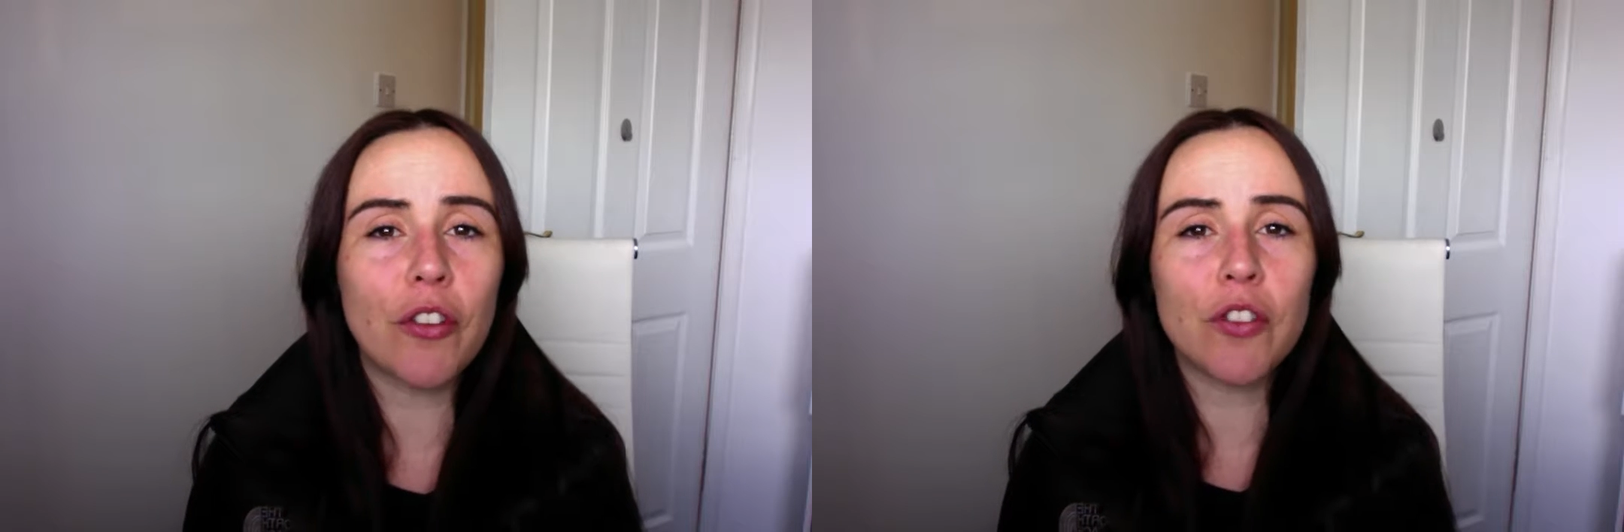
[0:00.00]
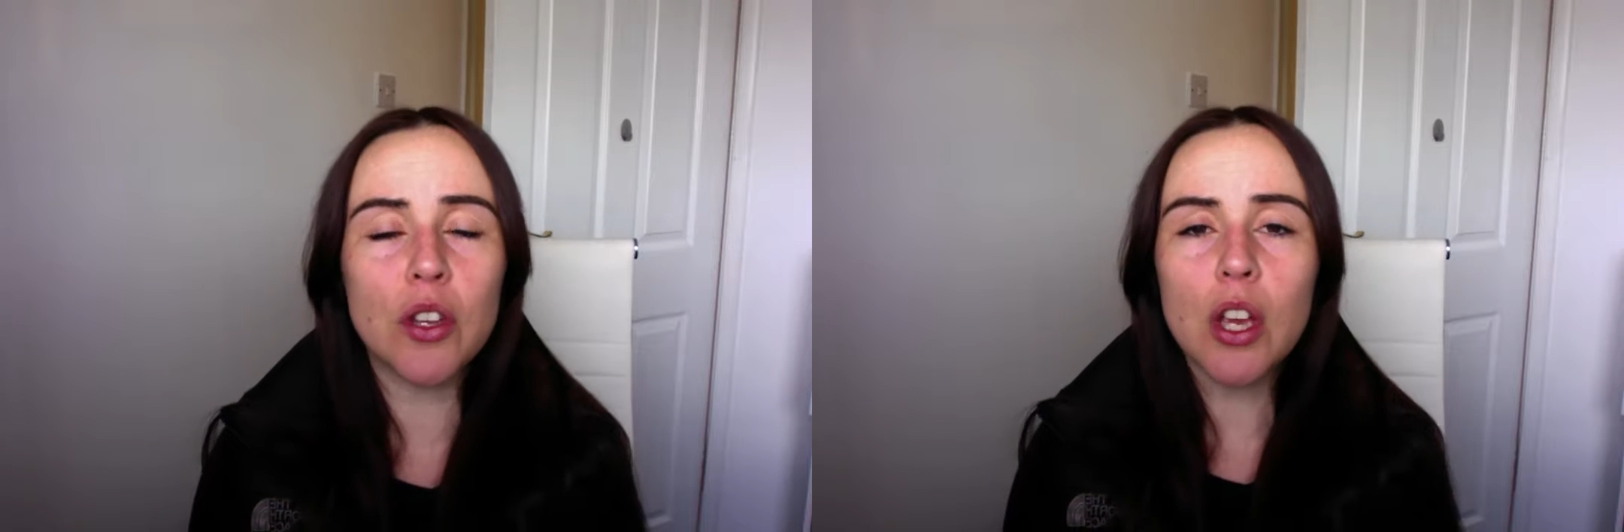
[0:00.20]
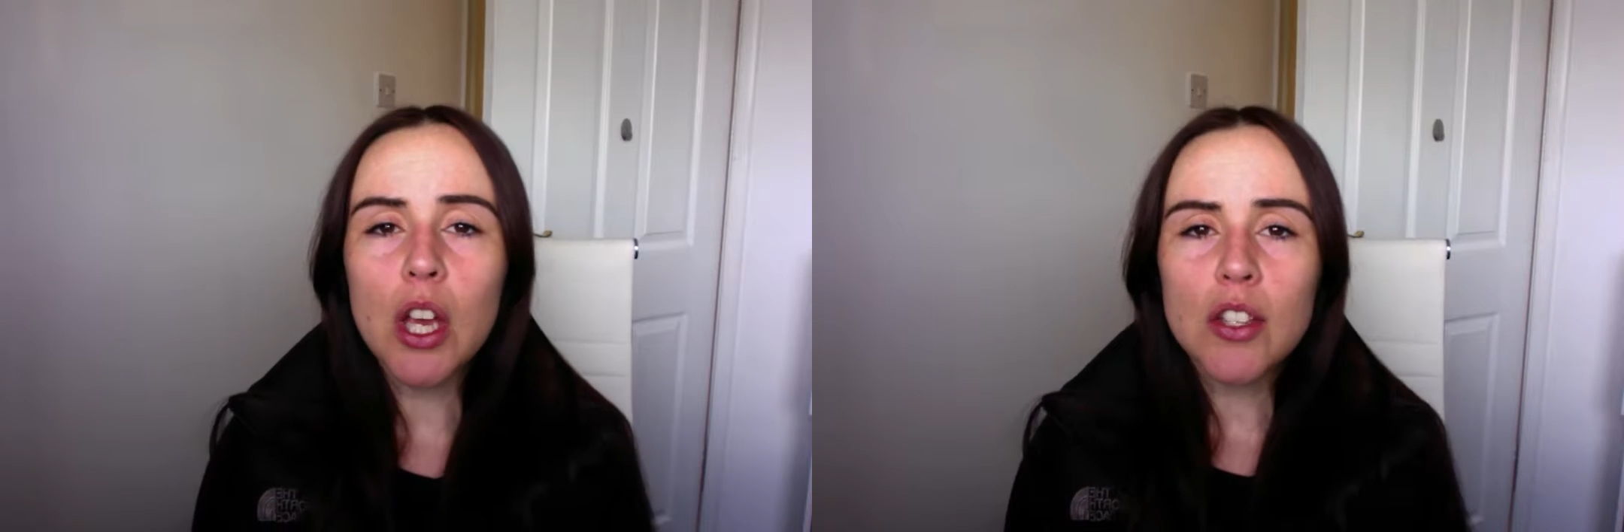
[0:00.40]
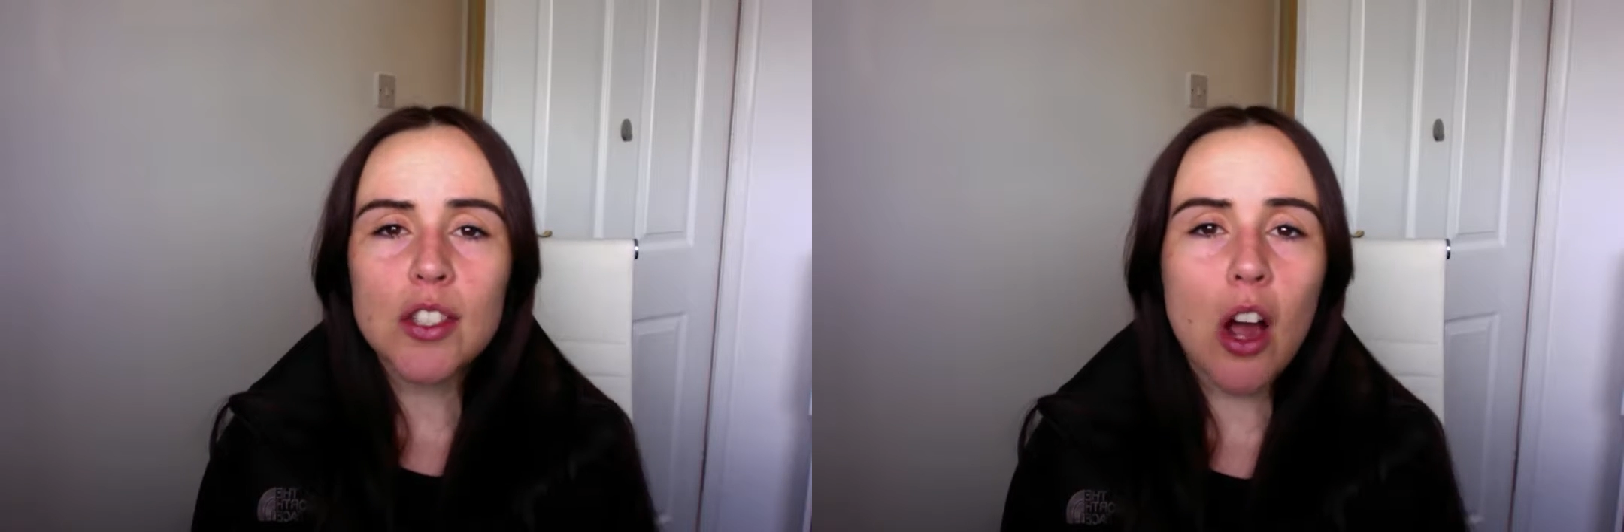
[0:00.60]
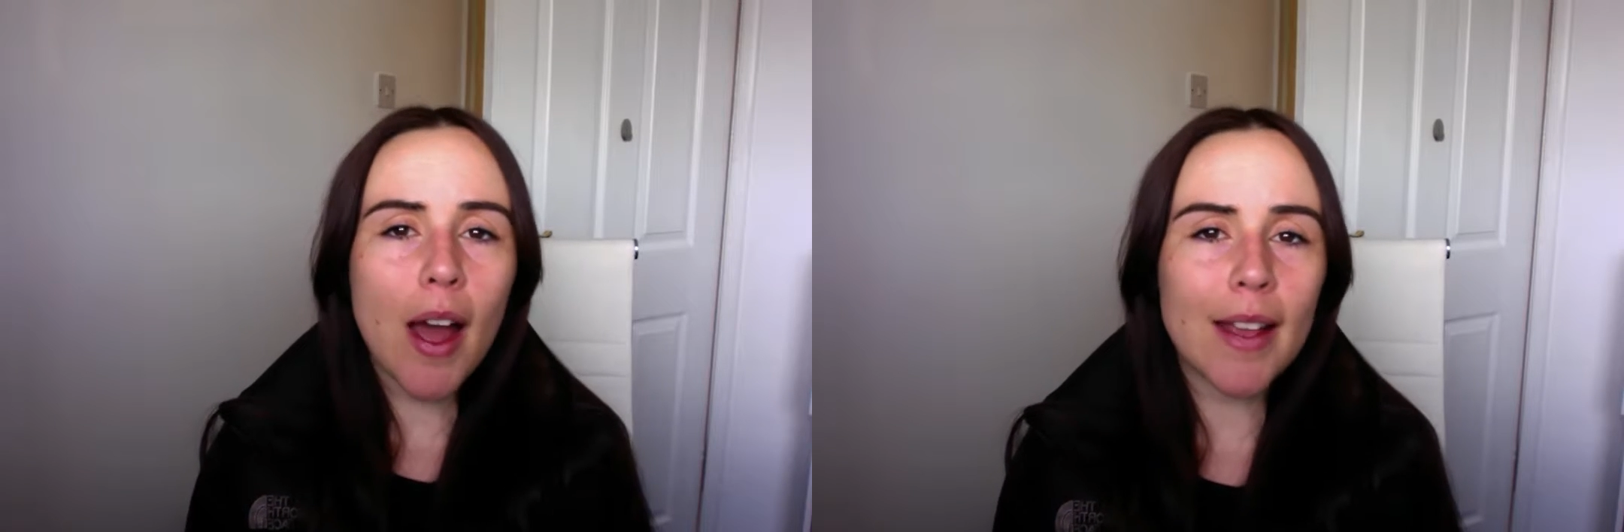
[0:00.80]
if you
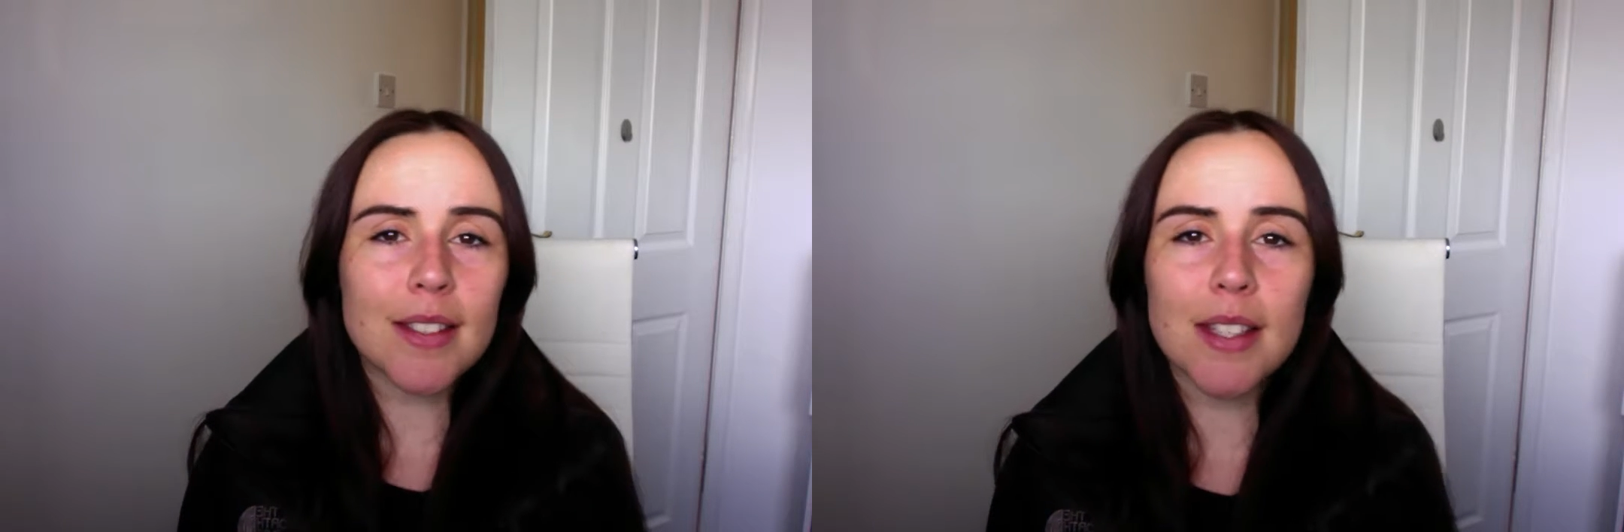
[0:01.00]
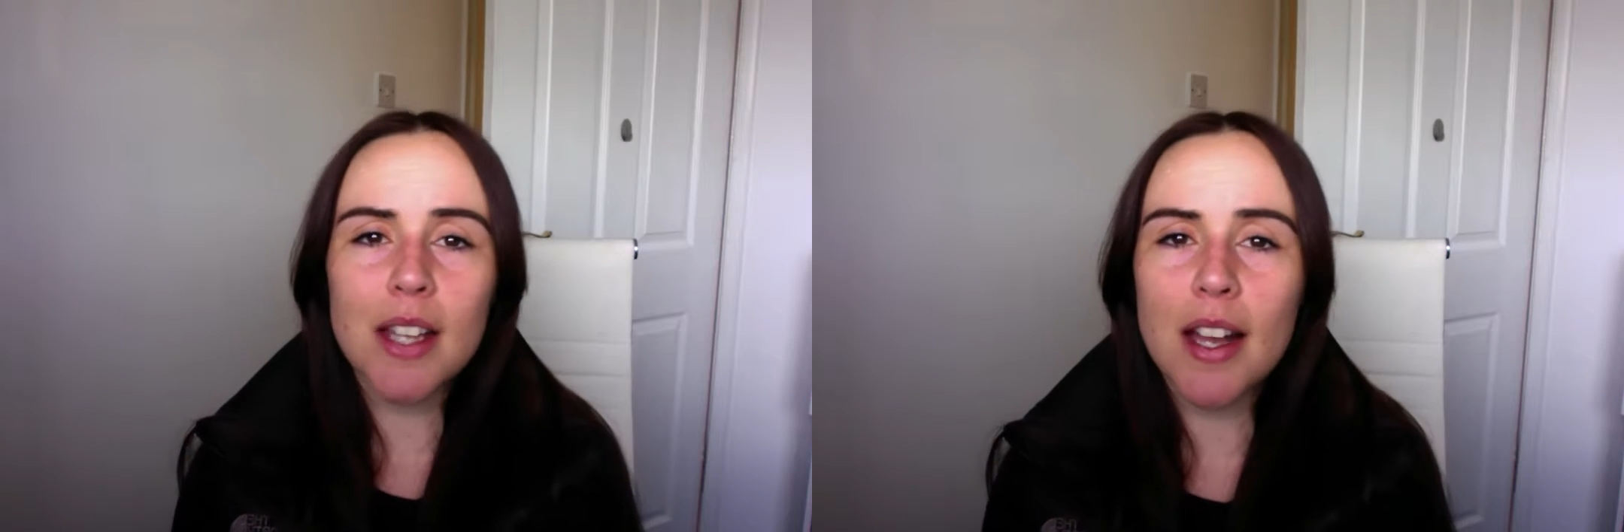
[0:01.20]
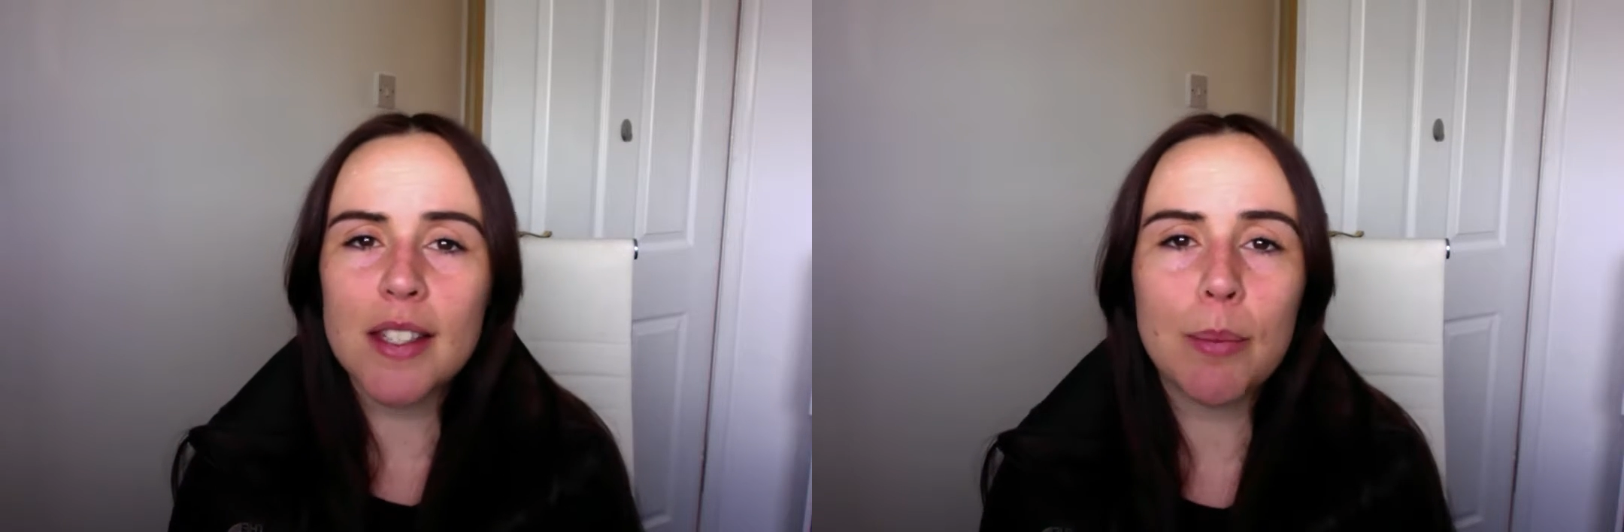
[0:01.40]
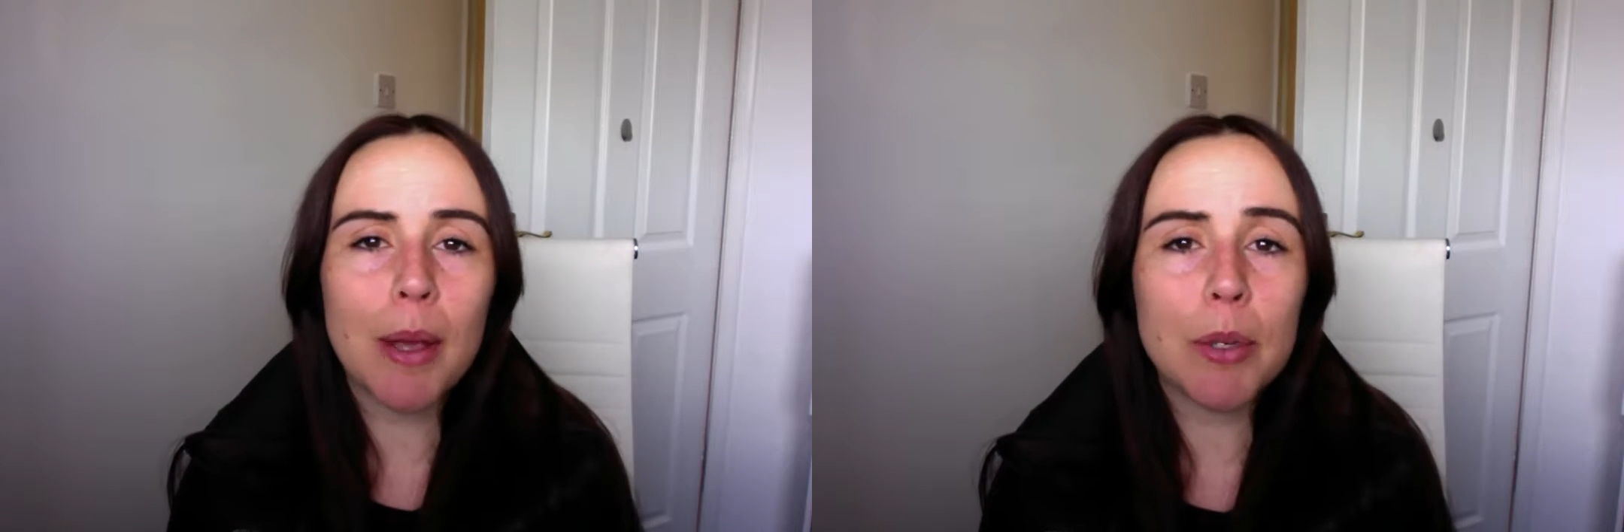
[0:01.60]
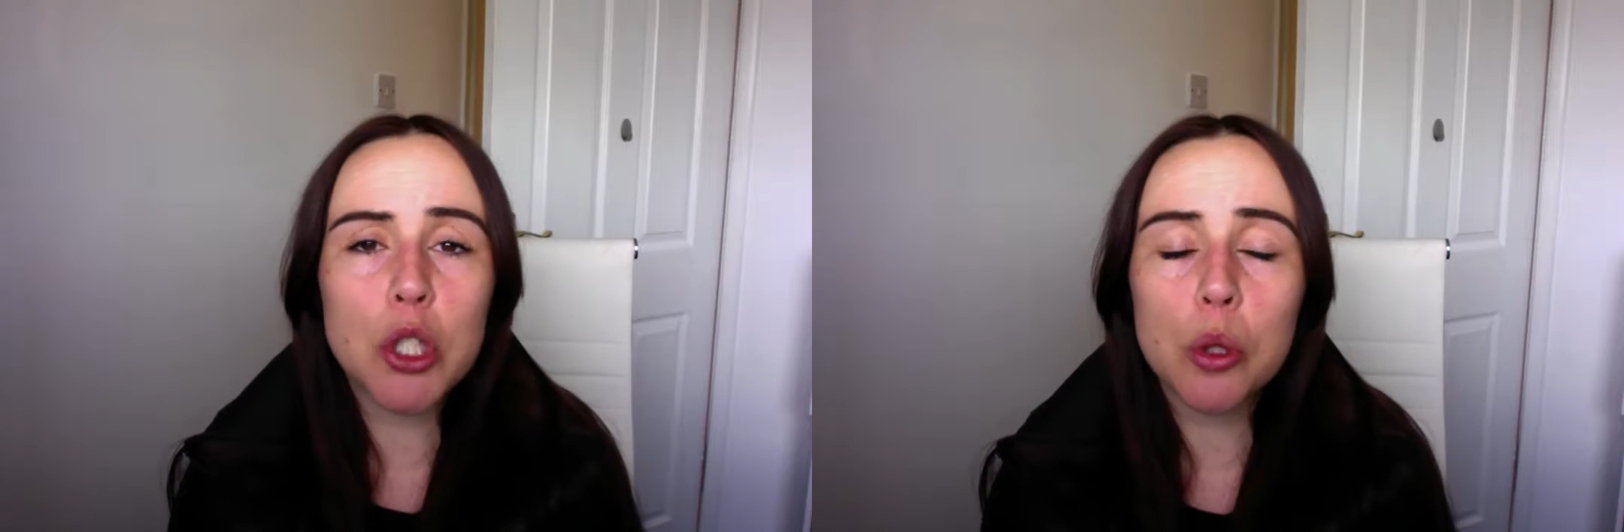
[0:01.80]
start exercising
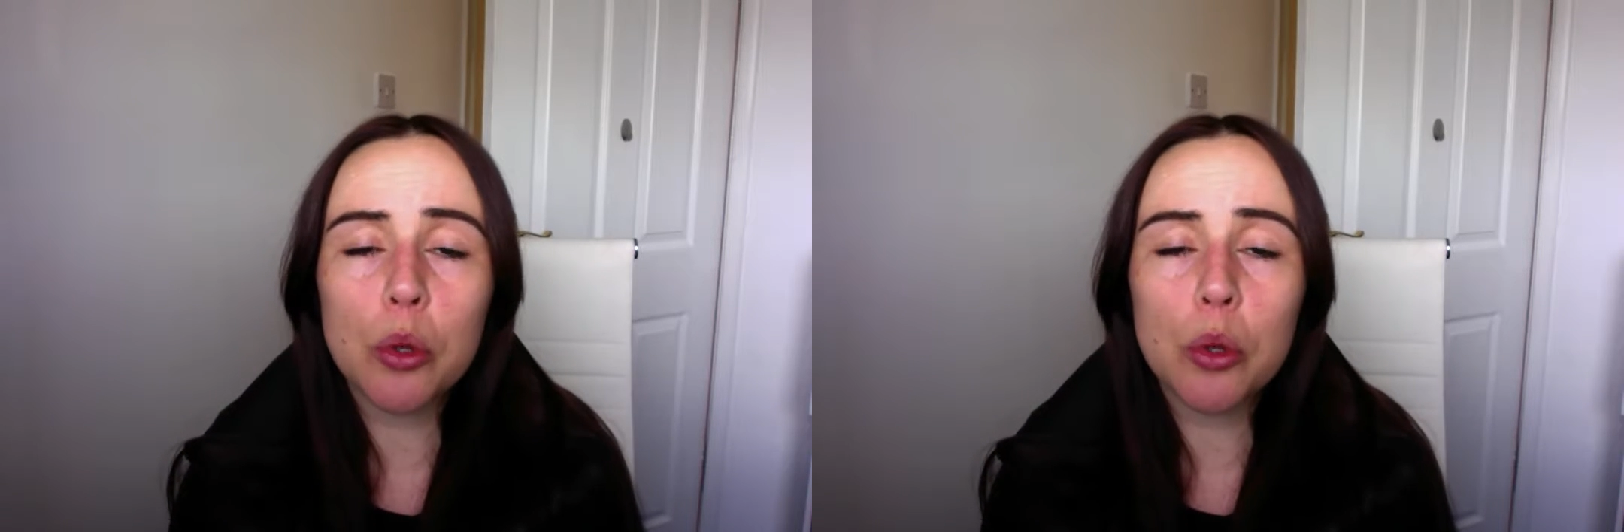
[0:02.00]
maybe 2